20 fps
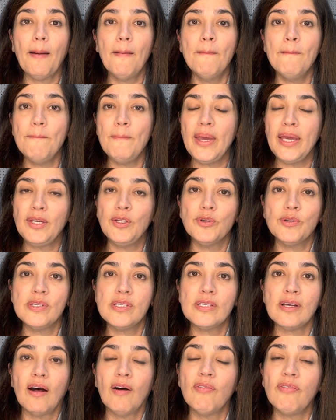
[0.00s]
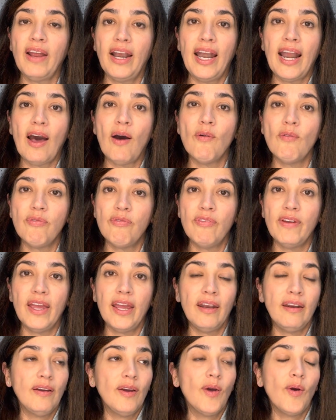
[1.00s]
make yourself an
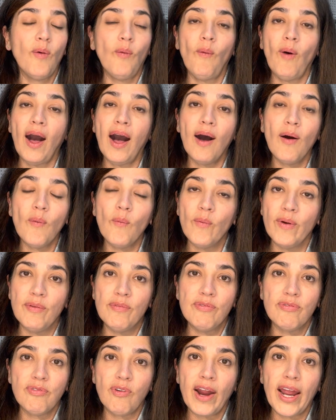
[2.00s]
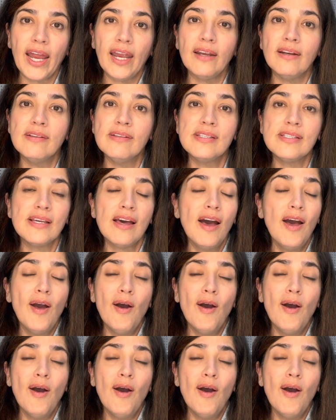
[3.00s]
outfit, go out with friends